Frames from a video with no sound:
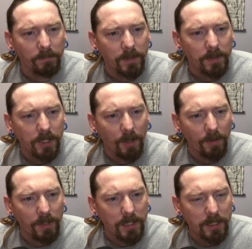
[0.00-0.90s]
So
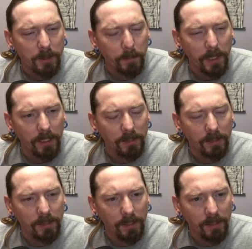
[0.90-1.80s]
this is pinned
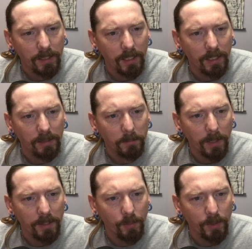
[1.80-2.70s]
to the king by
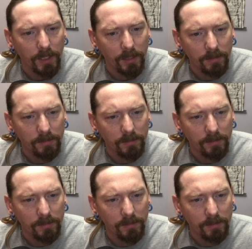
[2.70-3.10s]
the queen.